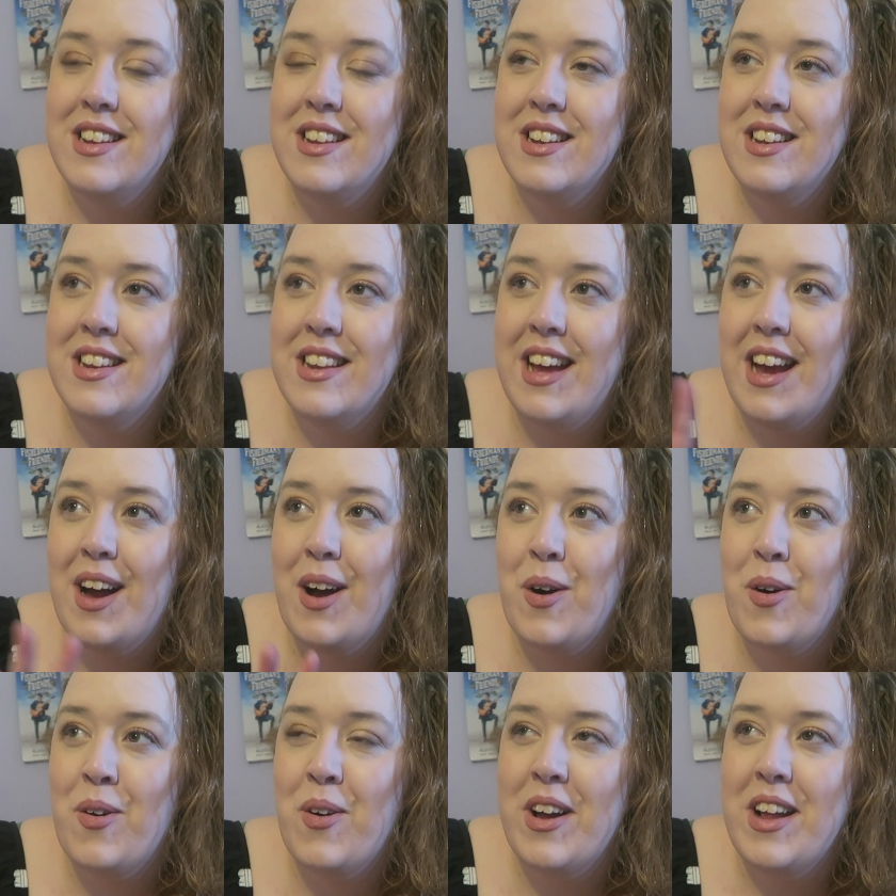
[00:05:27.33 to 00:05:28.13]

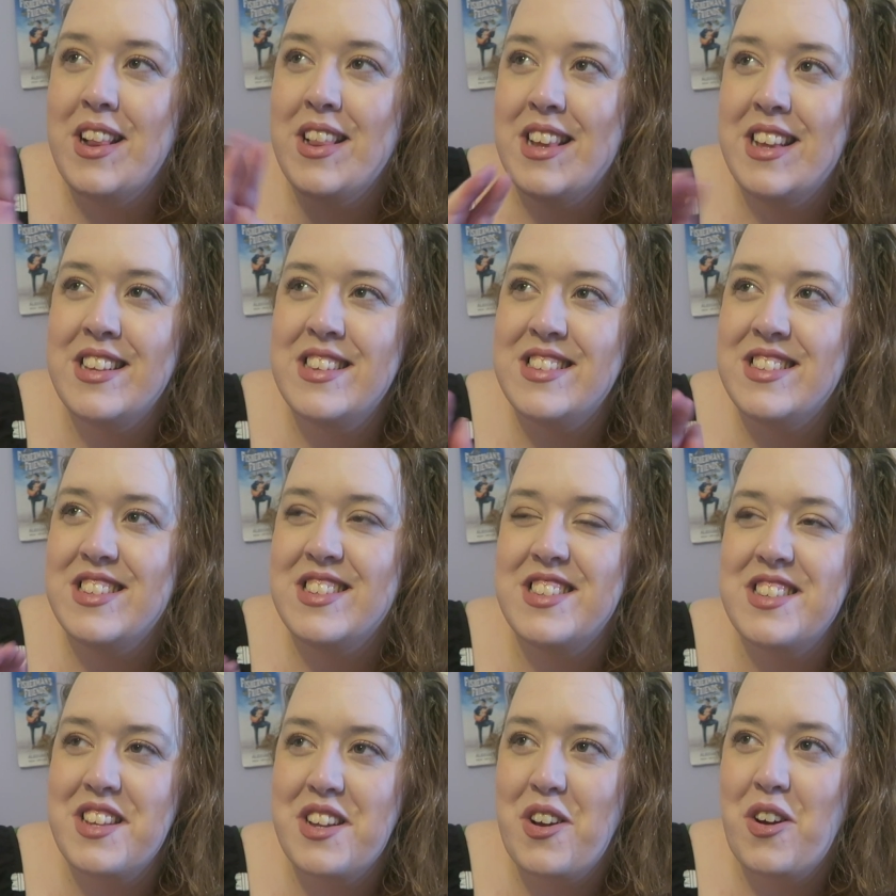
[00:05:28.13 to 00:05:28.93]
Now in this
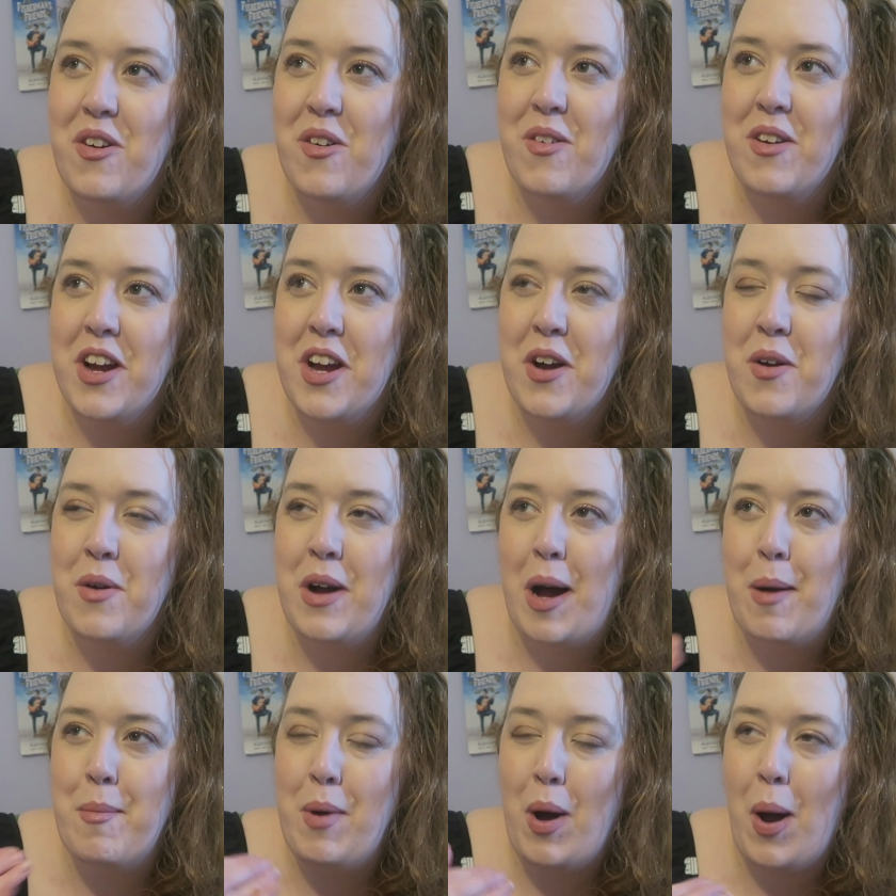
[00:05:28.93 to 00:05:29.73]
scenario,
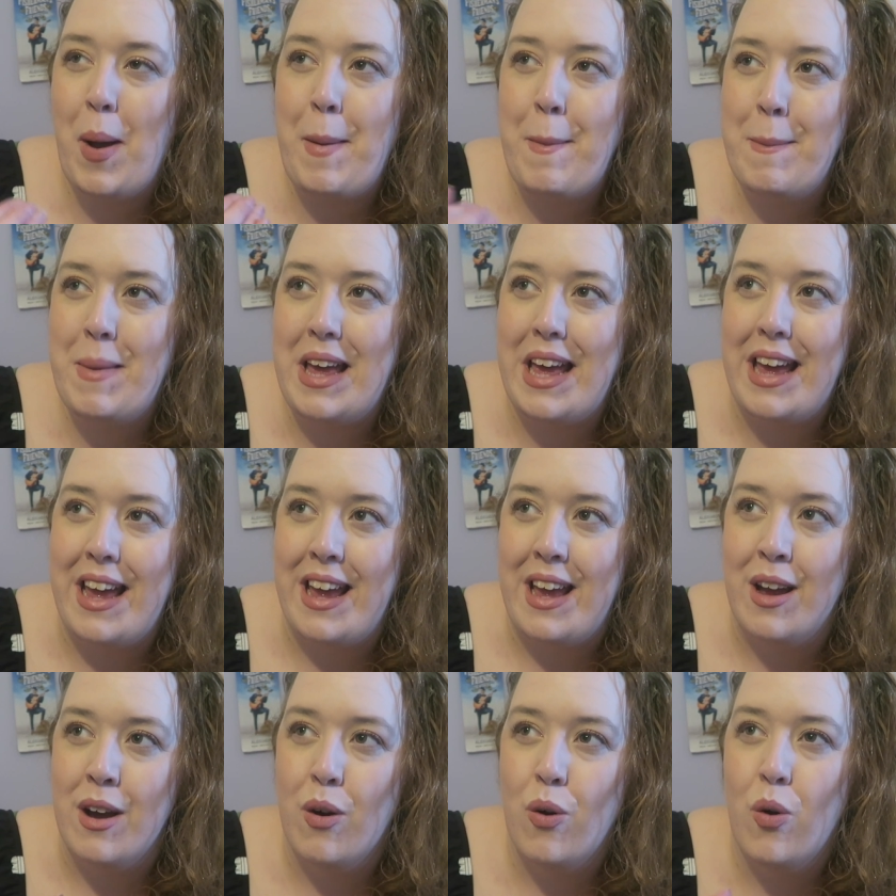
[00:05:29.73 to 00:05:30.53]
am I
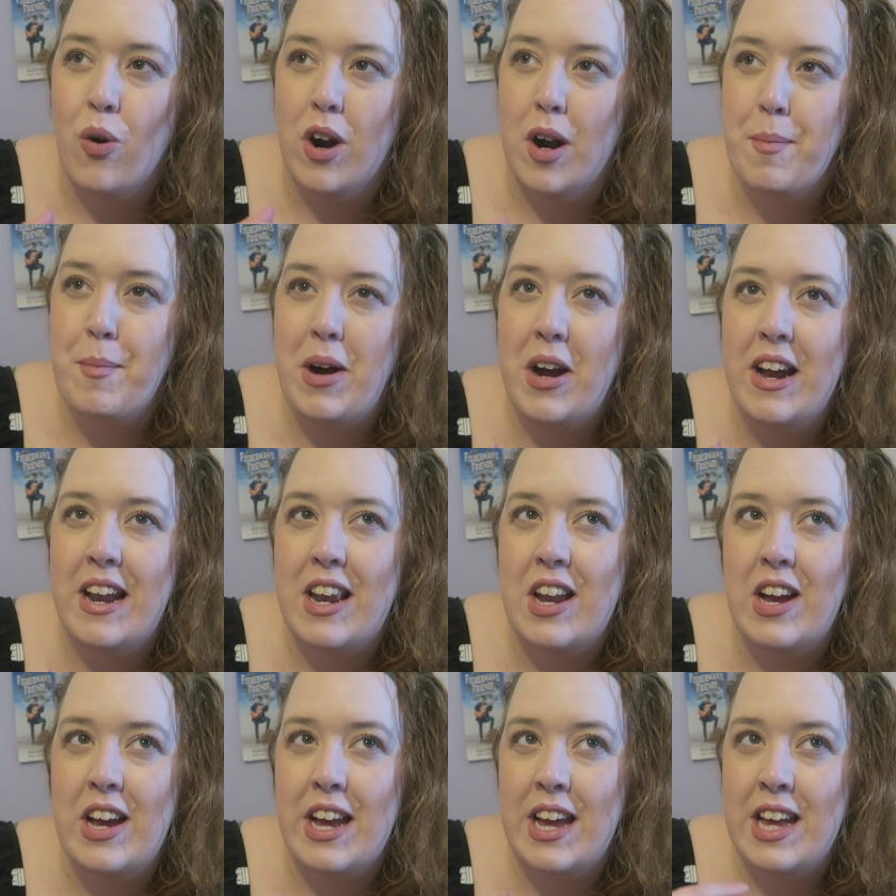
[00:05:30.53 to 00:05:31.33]
me or am I
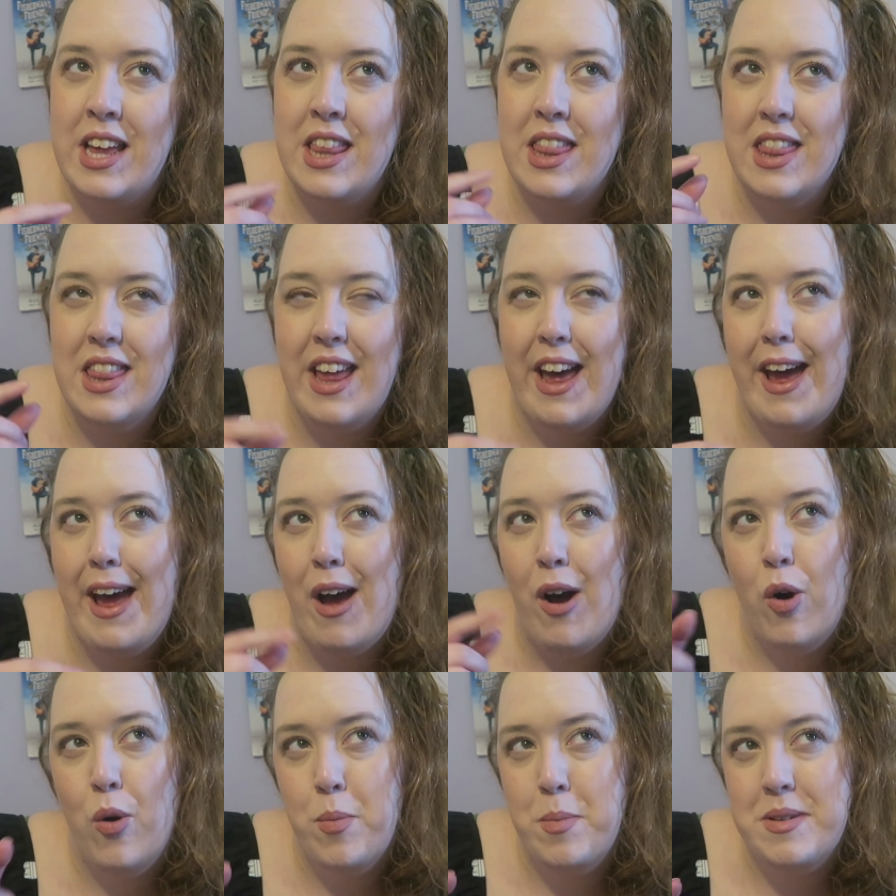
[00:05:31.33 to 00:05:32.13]
like their
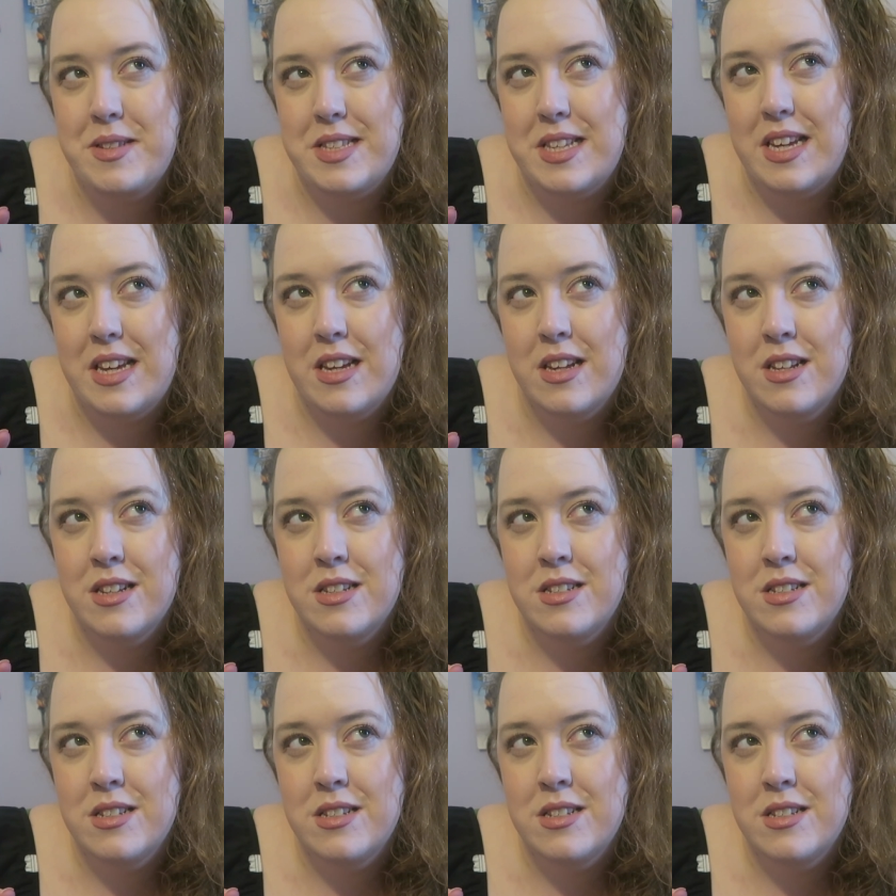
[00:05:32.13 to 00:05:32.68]
opposite?